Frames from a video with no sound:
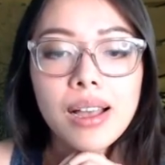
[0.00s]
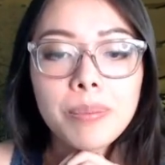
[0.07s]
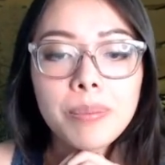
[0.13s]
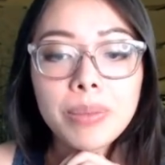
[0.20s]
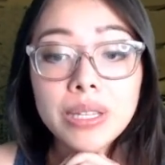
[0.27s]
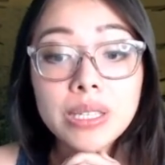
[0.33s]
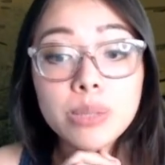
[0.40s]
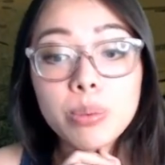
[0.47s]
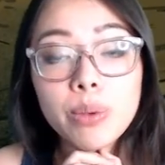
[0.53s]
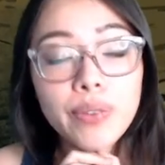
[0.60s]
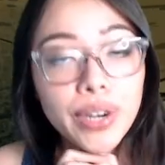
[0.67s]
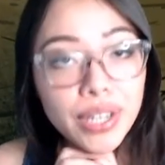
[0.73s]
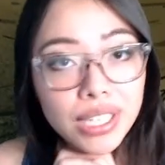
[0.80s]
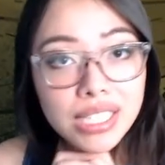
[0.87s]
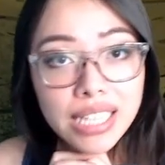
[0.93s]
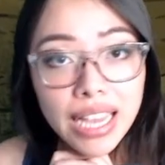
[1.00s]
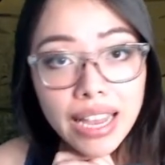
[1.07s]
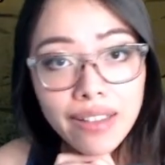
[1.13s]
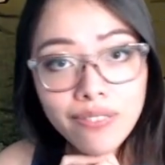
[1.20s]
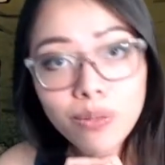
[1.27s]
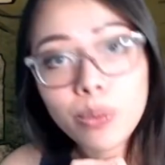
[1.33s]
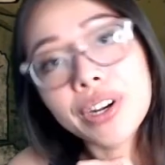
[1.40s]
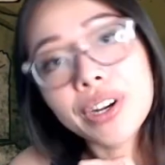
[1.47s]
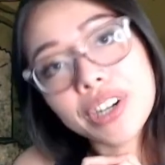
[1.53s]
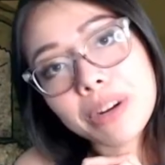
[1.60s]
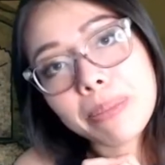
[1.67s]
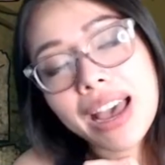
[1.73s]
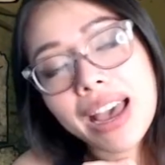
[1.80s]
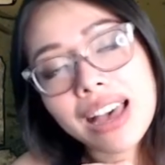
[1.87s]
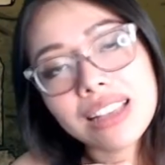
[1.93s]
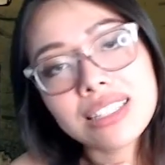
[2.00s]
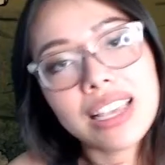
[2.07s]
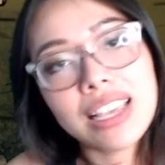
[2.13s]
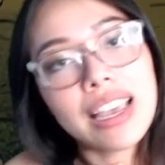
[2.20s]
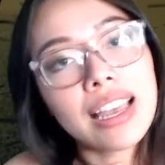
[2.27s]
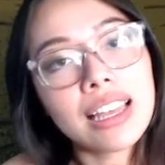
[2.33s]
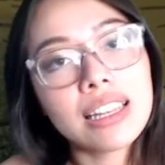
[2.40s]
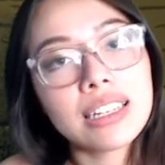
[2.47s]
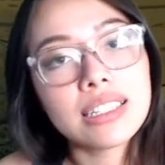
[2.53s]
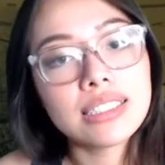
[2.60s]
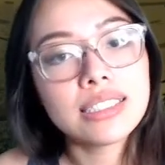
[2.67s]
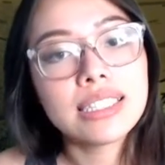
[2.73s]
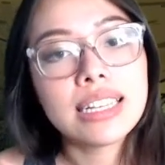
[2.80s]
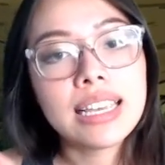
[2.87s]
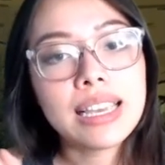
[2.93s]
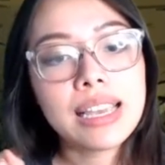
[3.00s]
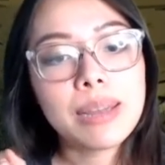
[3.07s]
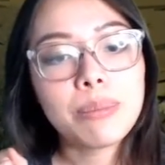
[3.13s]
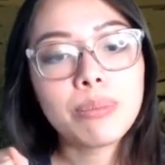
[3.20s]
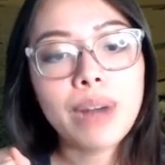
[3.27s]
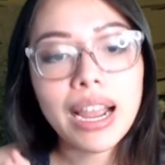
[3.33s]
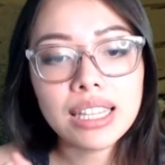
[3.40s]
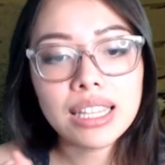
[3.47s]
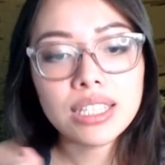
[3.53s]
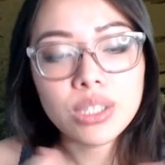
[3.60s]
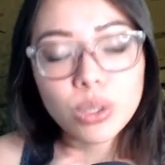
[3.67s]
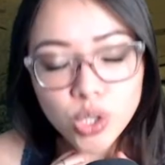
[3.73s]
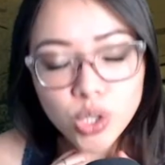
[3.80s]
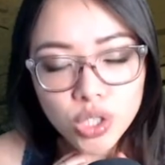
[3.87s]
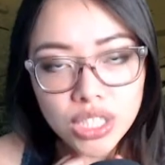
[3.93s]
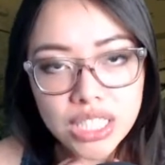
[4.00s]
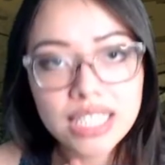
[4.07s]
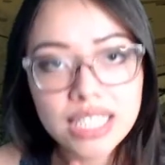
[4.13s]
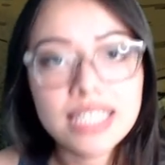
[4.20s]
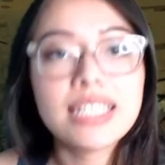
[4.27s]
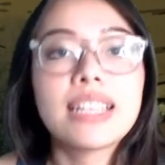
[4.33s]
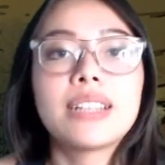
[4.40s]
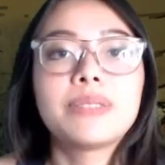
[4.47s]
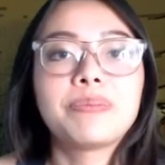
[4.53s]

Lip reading: please be very safe, wear your mask, and practice social distancing.